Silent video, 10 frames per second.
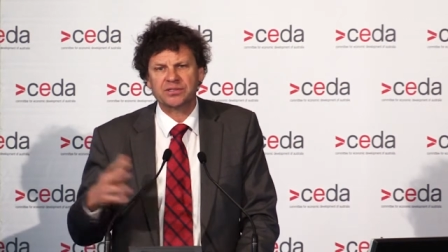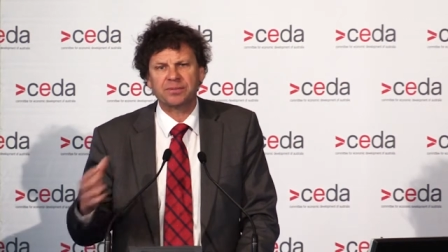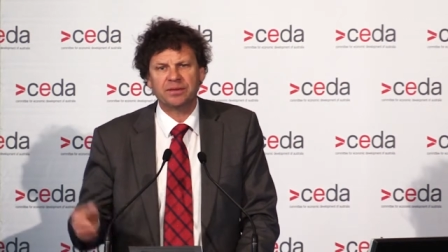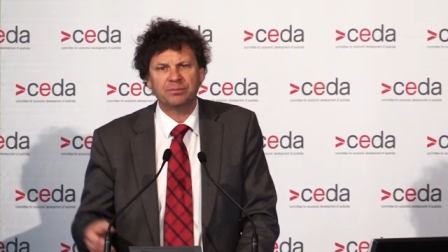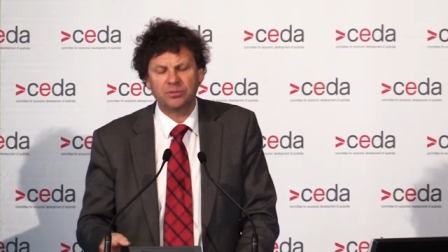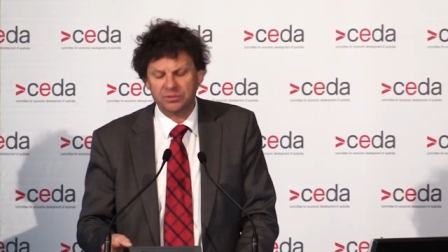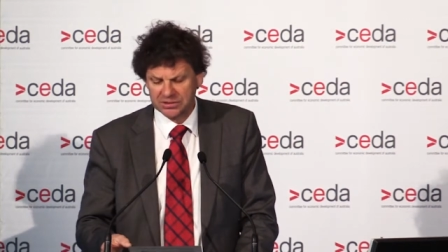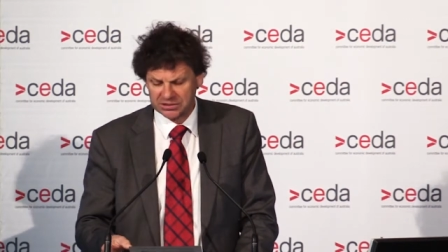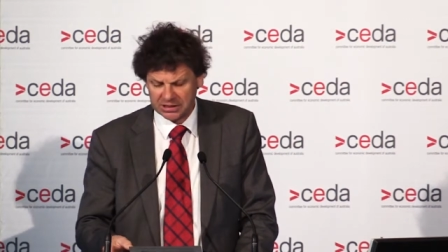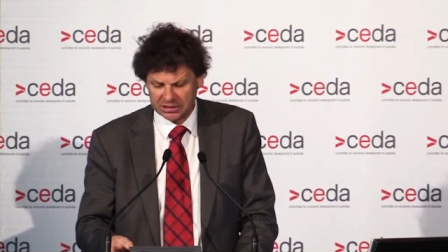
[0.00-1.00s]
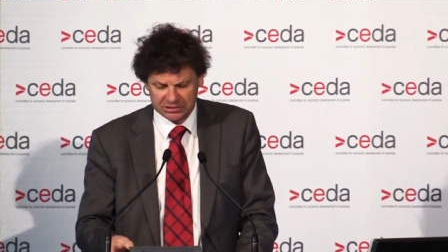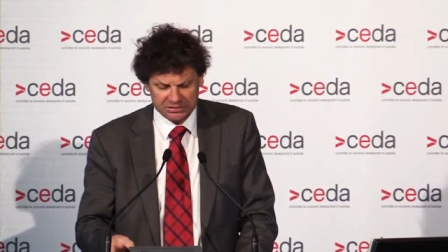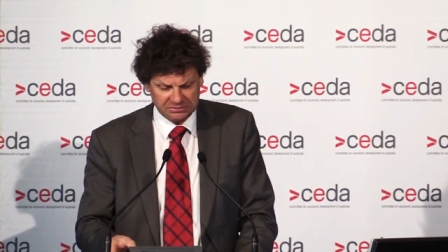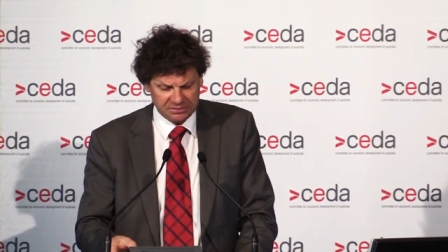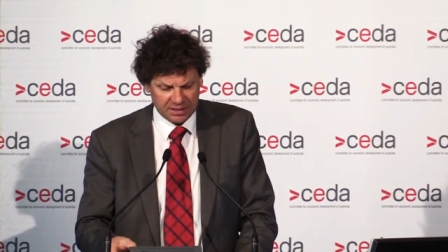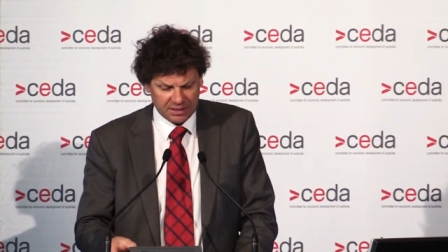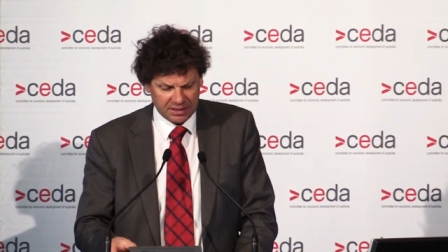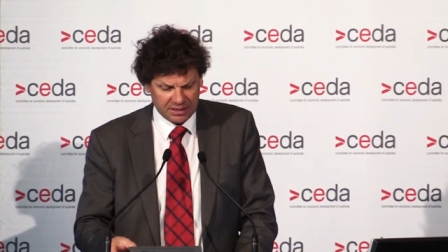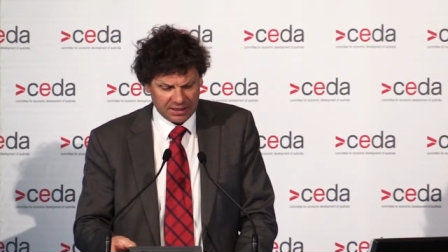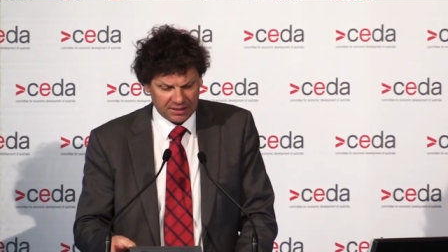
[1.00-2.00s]
It's been a board discussion,
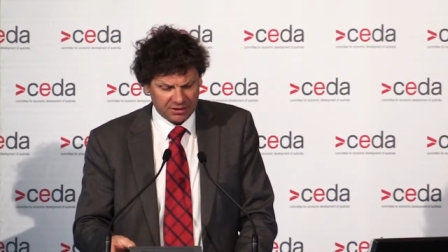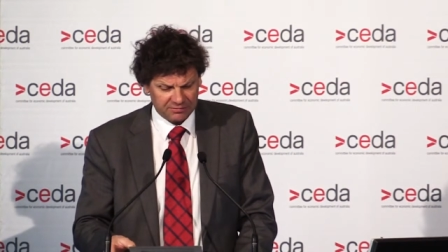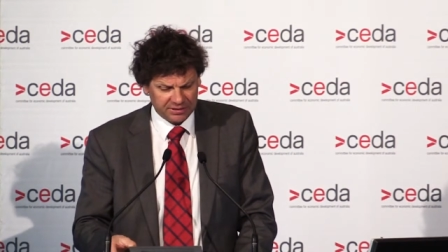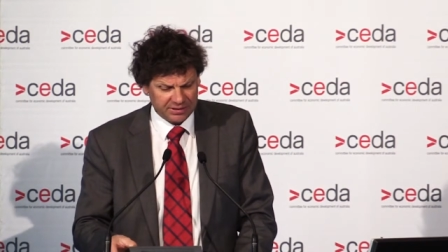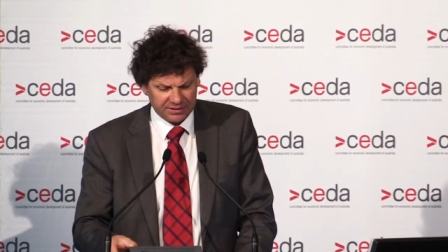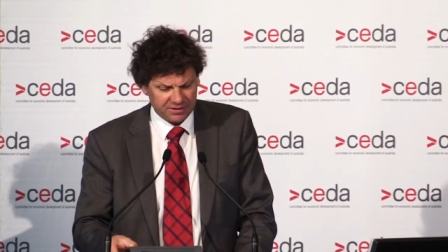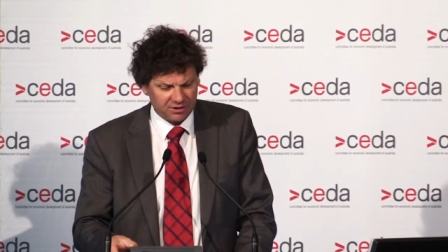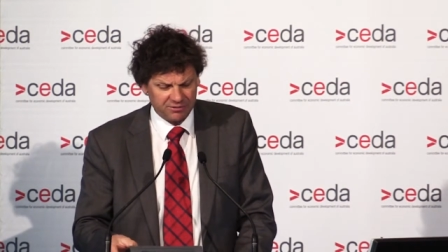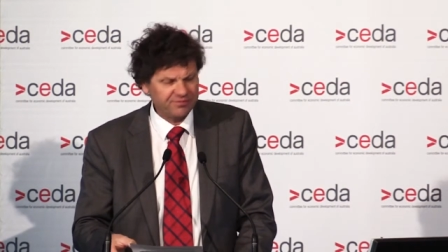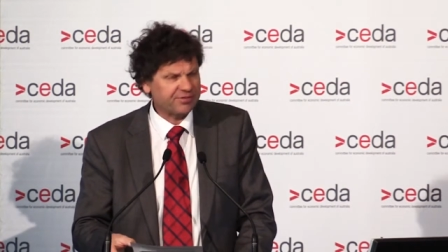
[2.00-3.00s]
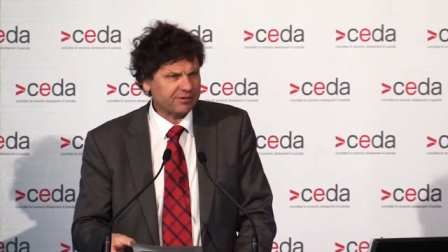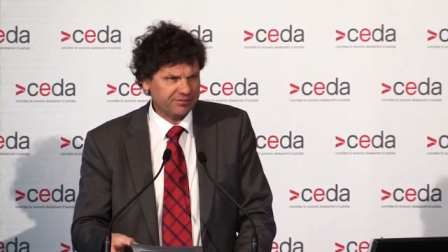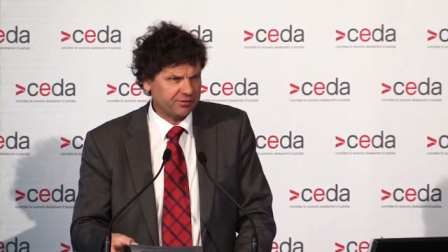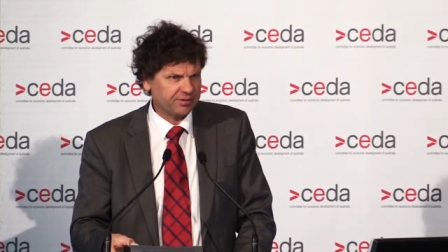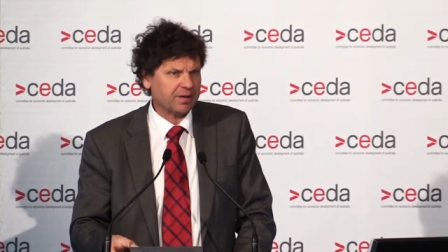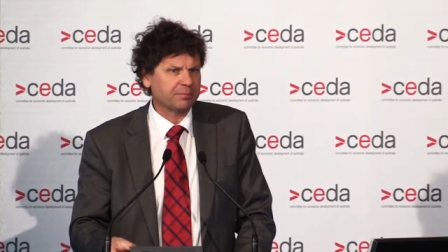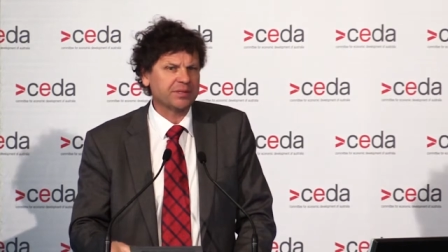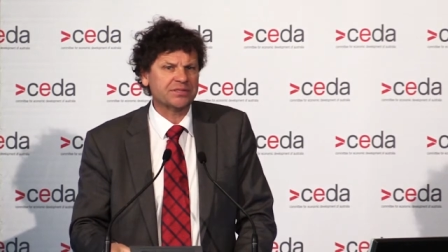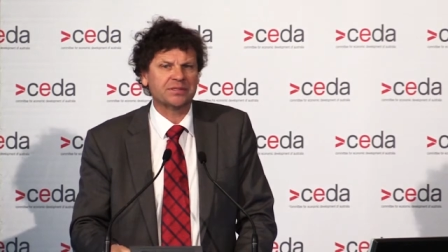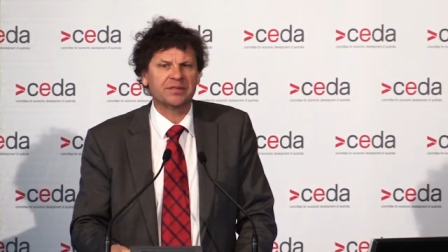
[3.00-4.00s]
and I really know of very few
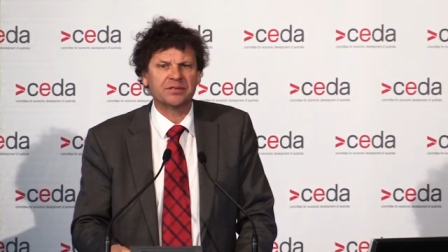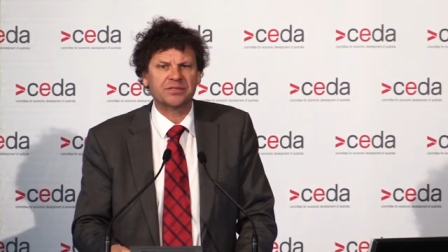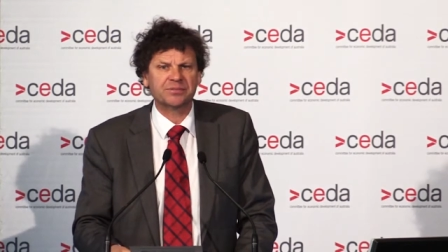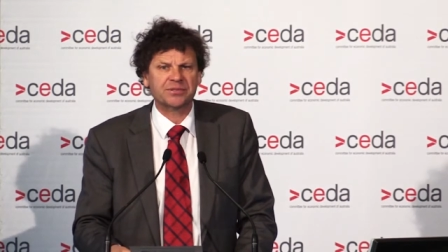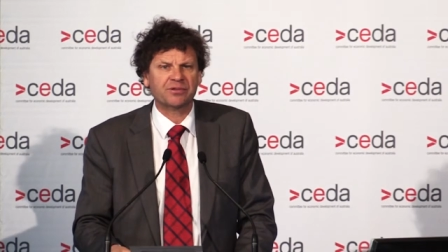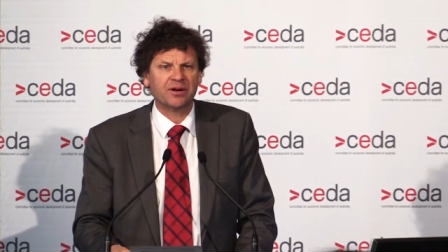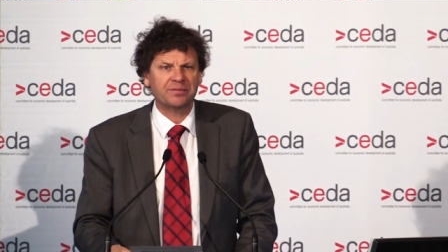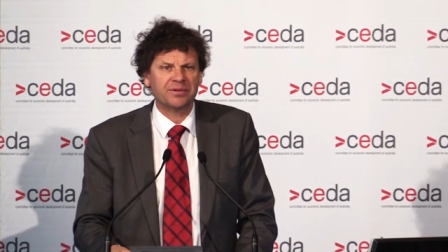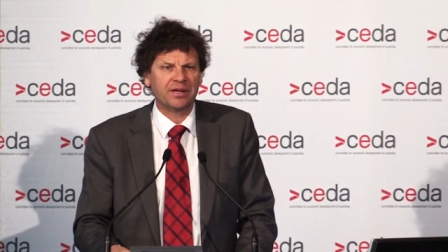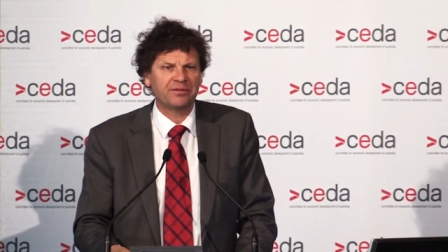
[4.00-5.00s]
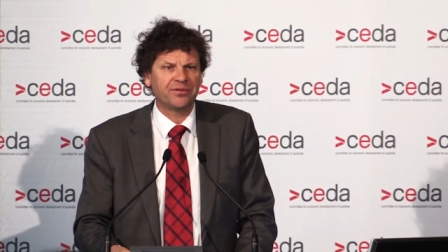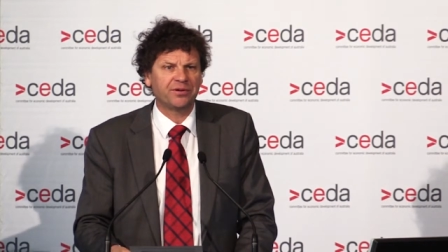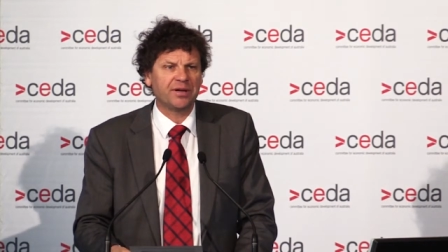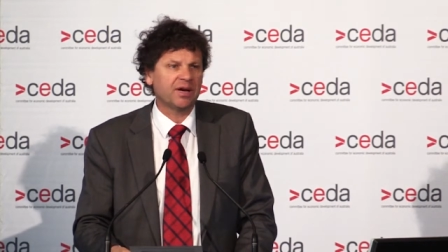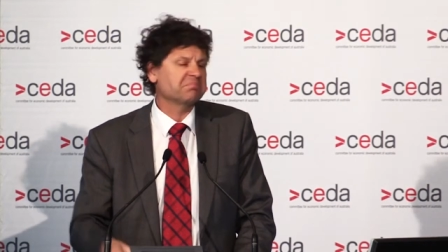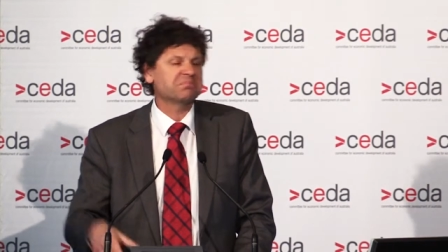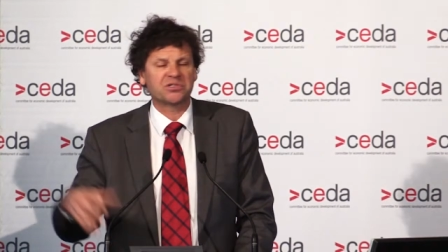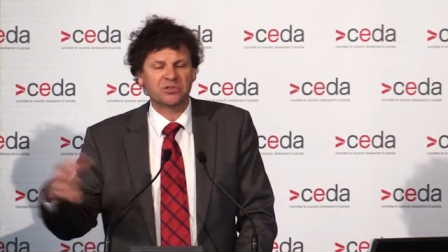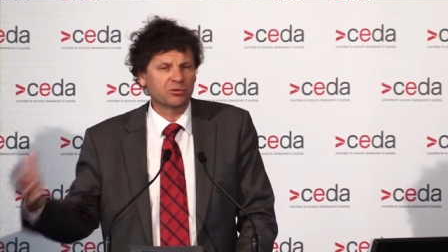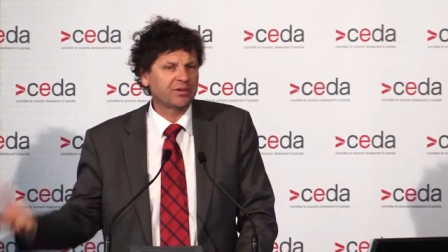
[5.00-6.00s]
companies that don't subscribe to that view now.
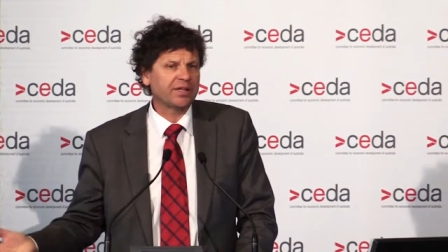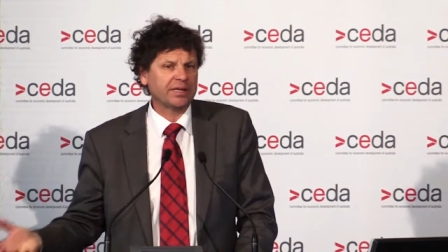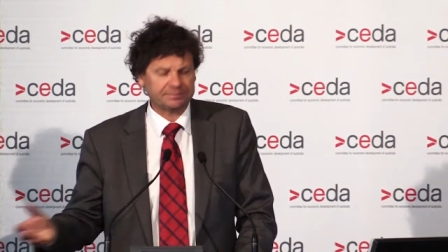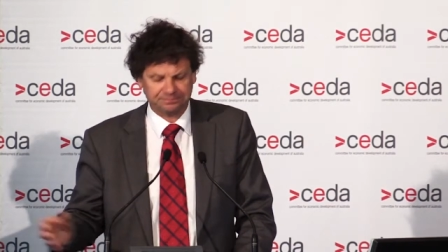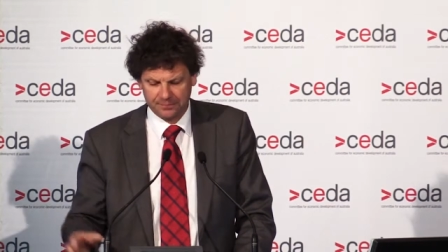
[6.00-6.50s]
It's a good thing.